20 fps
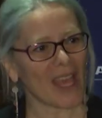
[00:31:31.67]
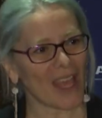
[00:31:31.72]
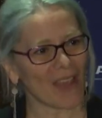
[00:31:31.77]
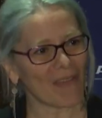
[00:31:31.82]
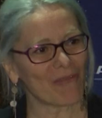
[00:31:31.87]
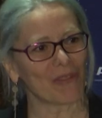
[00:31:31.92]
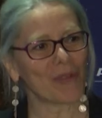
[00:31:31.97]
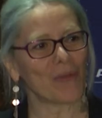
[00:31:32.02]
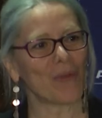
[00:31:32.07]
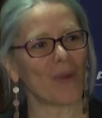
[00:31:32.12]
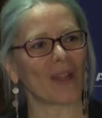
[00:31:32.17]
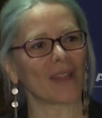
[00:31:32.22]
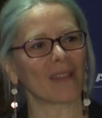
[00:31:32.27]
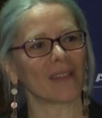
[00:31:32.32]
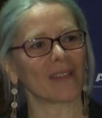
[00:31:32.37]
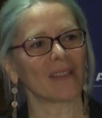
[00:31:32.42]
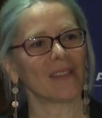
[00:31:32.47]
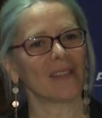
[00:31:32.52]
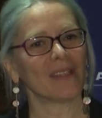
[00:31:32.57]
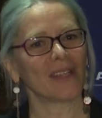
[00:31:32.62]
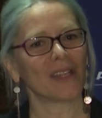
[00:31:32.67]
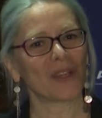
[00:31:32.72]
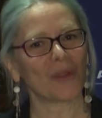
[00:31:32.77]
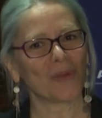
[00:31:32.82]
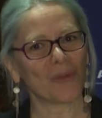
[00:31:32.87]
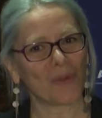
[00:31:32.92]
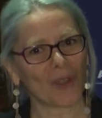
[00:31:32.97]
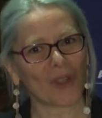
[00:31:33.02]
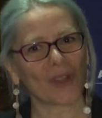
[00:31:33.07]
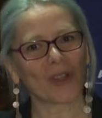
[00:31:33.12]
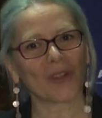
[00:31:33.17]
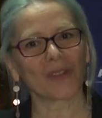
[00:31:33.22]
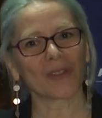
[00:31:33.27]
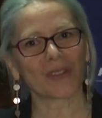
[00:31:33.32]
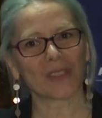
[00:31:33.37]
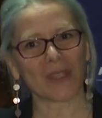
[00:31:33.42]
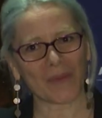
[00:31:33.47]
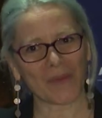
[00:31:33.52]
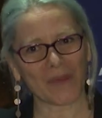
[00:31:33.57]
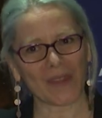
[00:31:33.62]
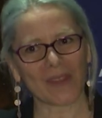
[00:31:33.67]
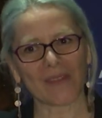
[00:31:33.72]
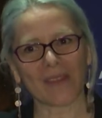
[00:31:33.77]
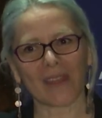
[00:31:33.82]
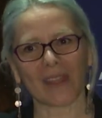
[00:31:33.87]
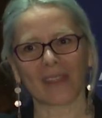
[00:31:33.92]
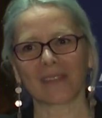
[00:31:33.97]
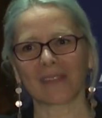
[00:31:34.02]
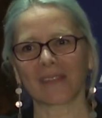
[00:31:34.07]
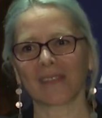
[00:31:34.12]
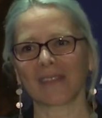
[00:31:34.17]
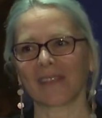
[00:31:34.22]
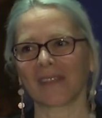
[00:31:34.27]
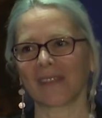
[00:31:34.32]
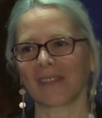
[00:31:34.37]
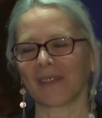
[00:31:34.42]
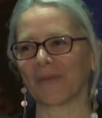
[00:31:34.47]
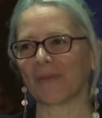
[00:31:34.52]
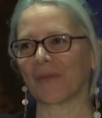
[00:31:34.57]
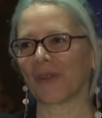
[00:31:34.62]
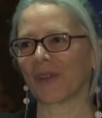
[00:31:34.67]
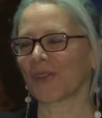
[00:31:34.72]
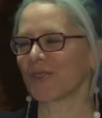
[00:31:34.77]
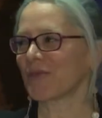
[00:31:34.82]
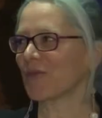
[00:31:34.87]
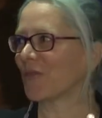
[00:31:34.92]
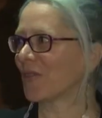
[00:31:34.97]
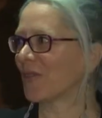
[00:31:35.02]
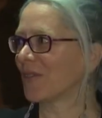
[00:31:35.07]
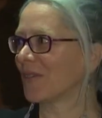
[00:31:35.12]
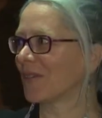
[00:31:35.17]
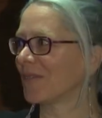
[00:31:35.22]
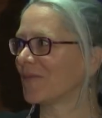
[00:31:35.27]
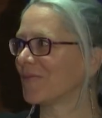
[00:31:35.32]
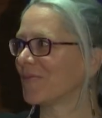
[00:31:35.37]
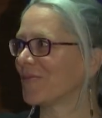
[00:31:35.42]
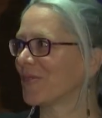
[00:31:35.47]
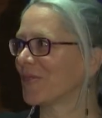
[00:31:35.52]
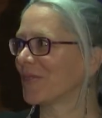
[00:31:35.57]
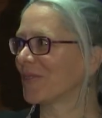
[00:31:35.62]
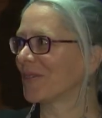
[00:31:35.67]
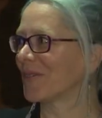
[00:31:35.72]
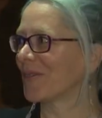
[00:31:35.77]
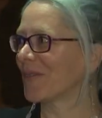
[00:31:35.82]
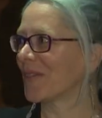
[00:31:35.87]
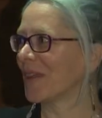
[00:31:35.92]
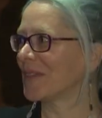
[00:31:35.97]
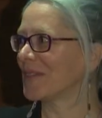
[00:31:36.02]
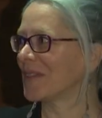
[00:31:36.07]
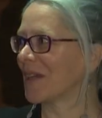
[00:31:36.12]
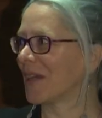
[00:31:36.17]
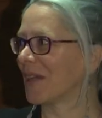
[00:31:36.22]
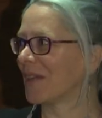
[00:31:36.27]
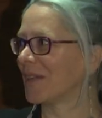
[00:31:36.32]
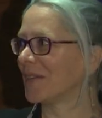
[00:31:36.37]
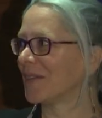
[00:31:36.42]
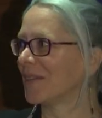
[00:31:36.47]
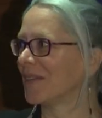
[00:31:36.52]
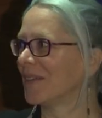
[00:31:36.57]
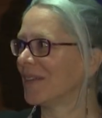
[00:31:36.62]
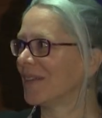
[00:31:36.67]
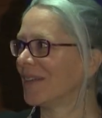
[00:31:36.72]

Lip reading: everyone work on something that works for the entire